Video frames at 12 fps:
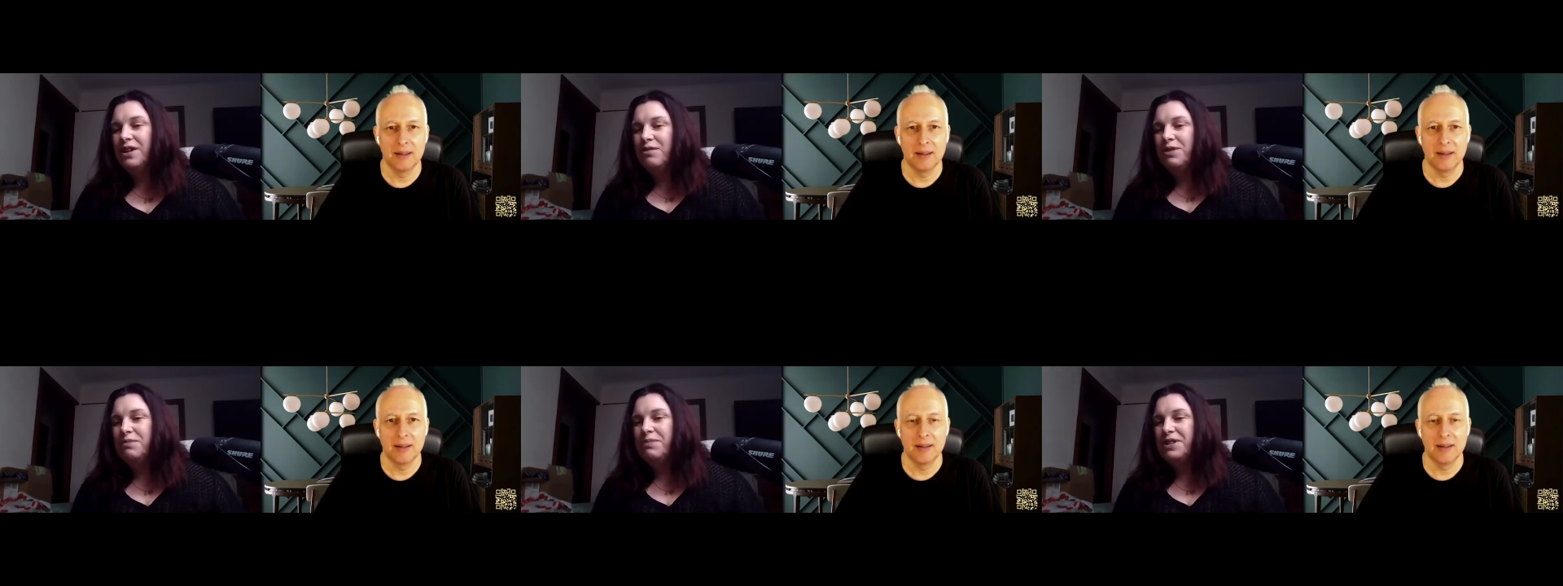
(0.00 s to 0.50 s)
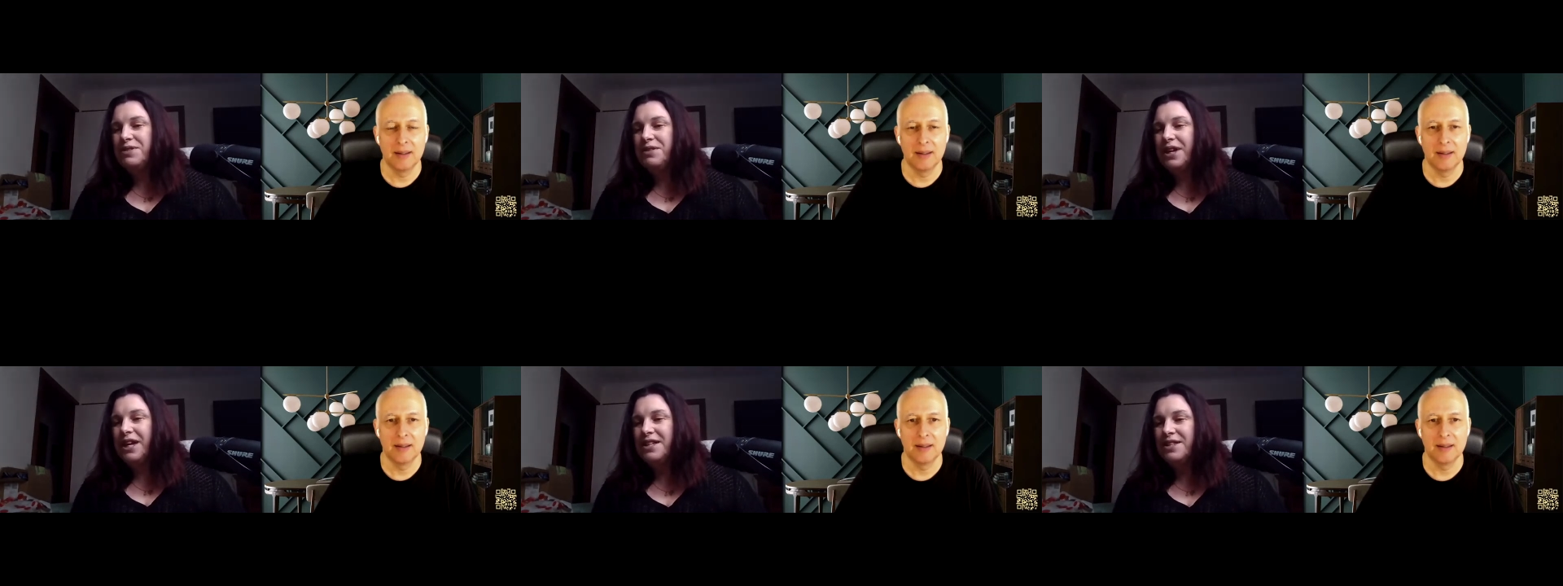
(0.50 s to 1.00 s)
Speaker 1: with my
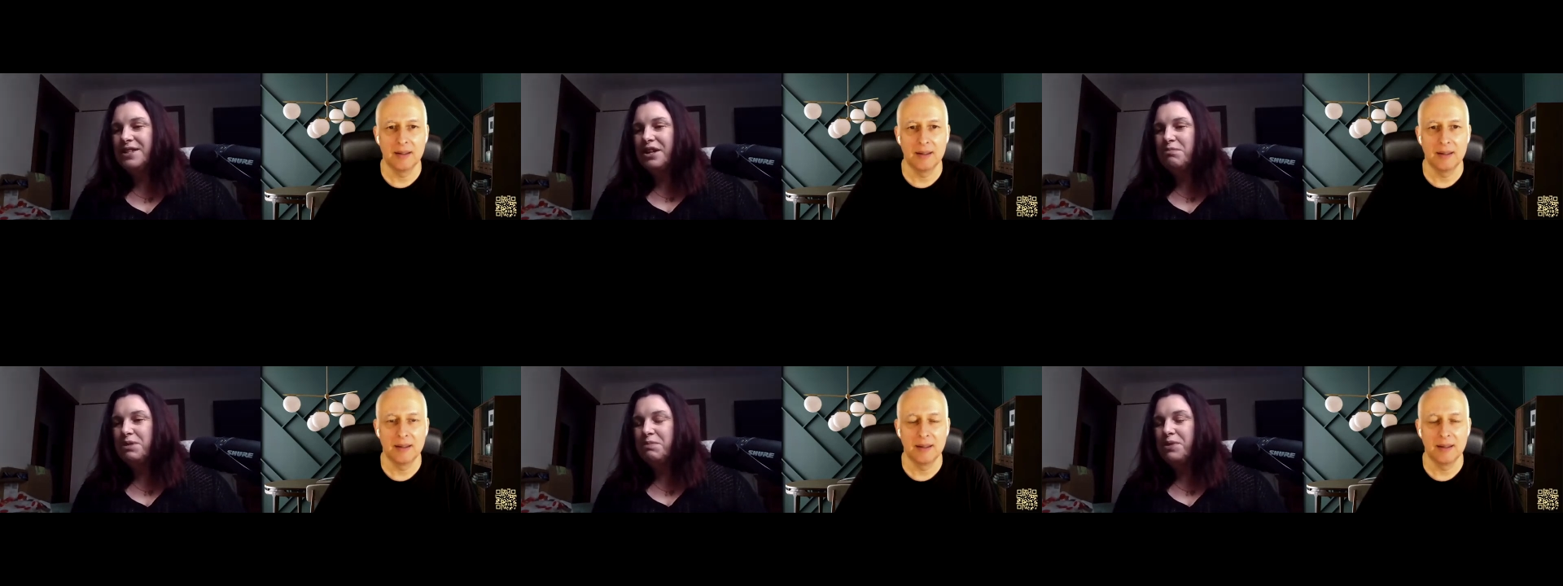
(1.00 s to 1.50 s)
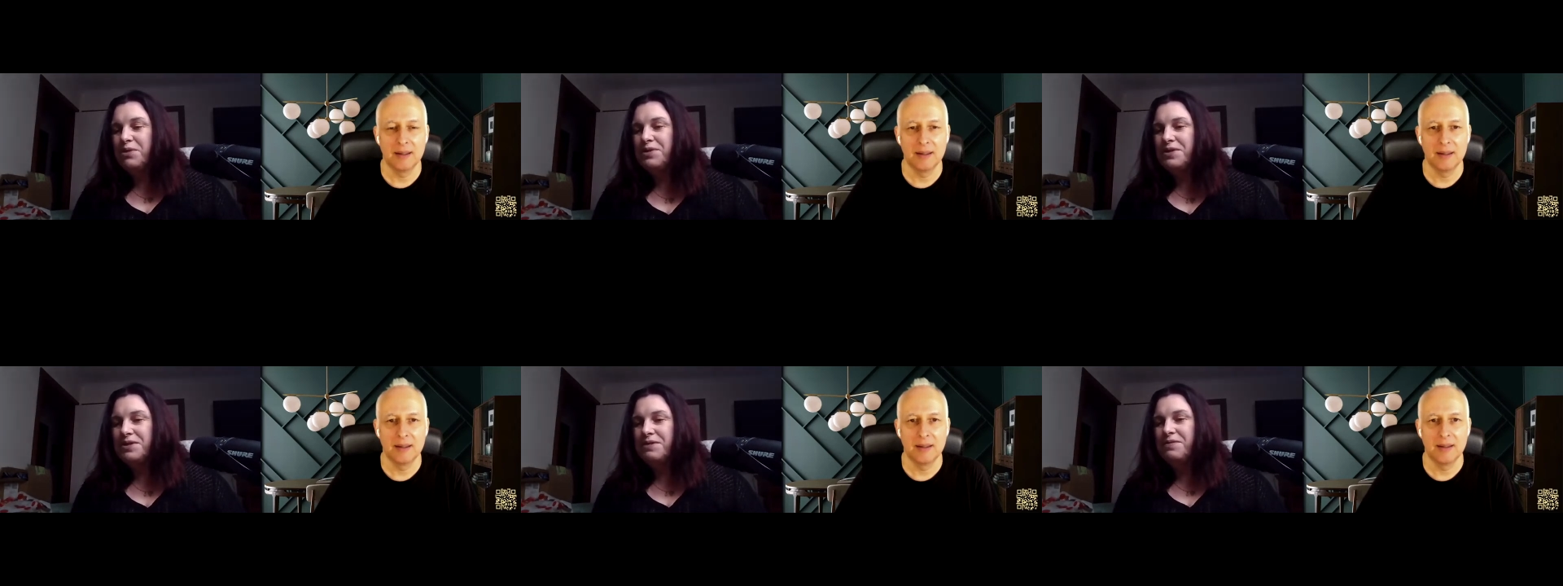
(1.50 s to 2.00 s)
suitcase and a couple of
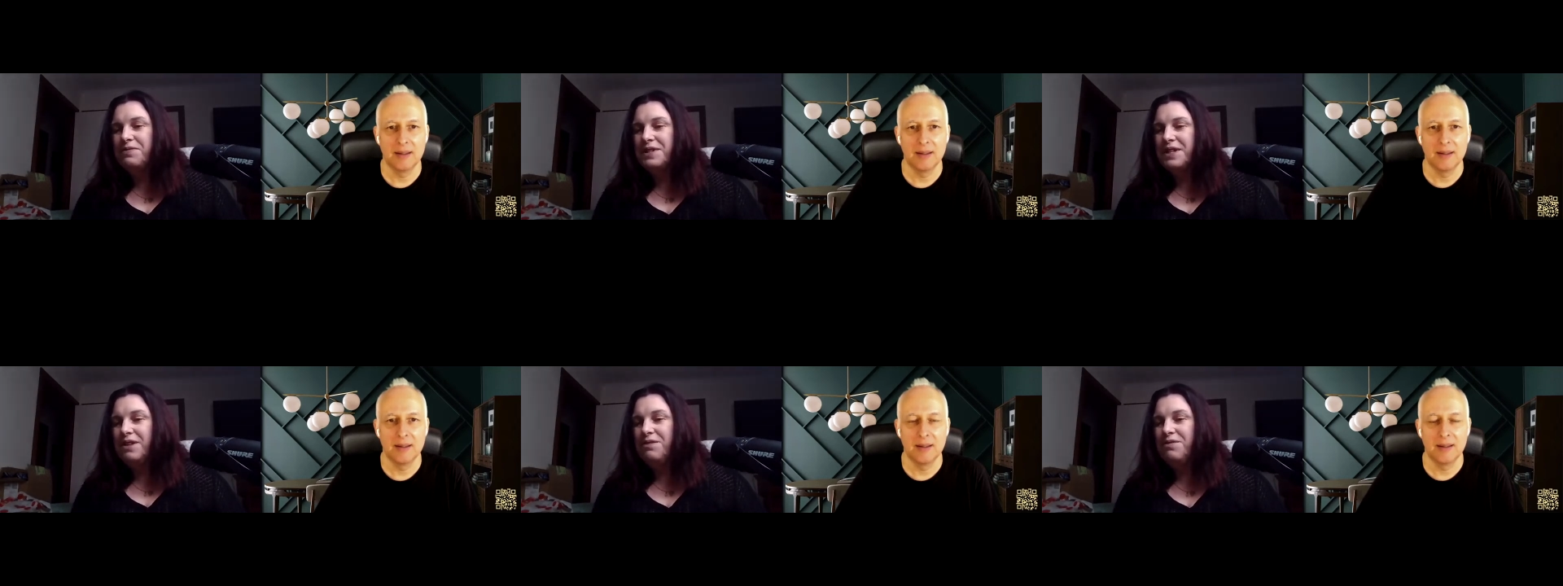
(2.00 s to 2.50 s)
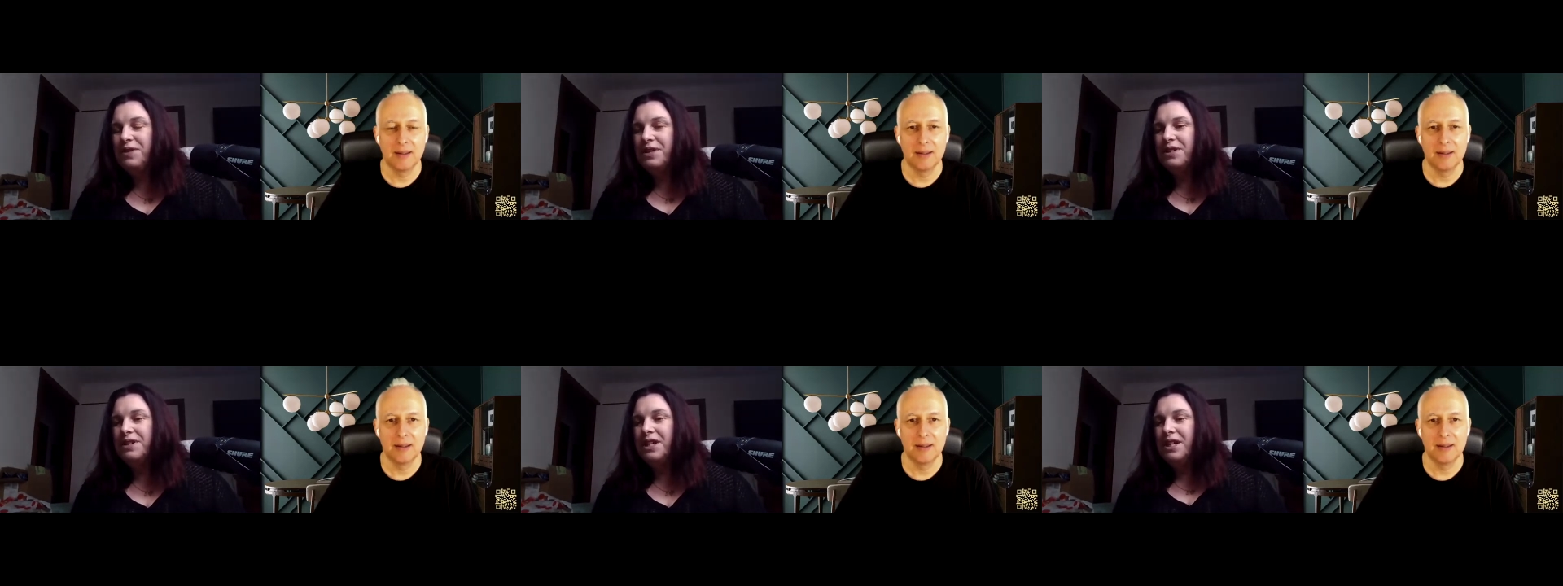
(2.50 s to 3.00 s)
boxes of stuff
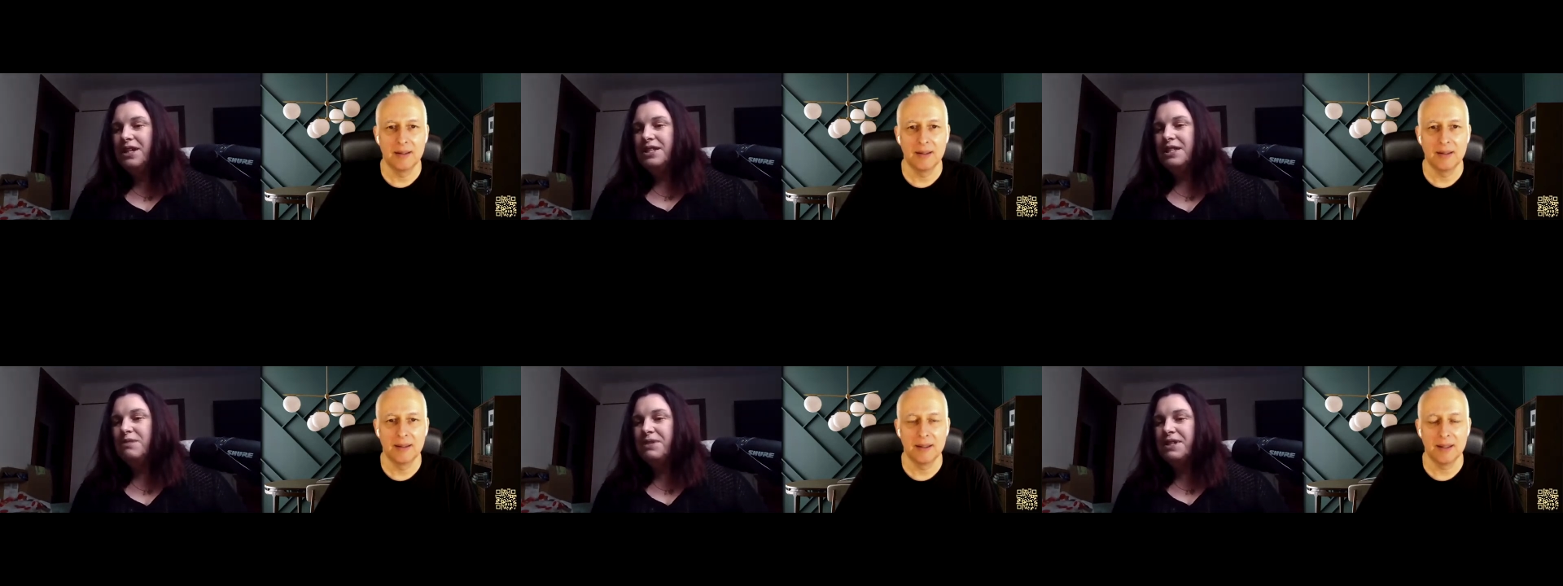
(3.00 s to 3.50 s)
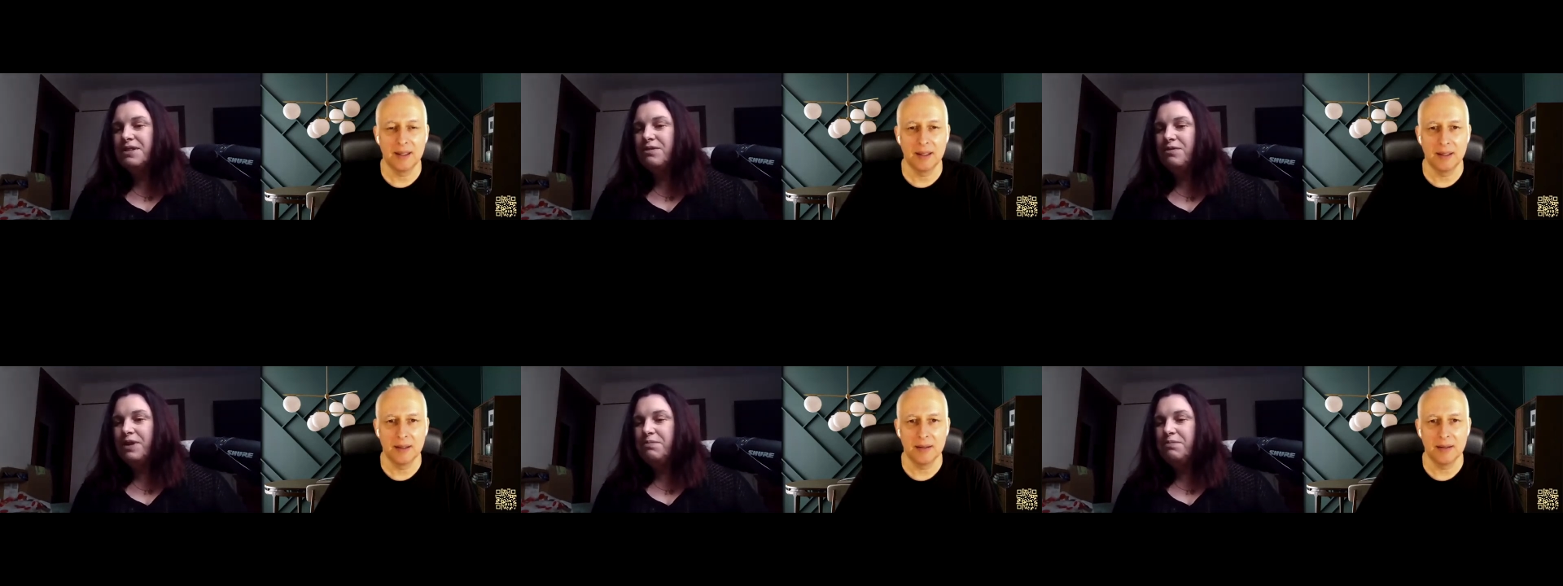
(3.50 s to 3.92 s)
and set myself yeah.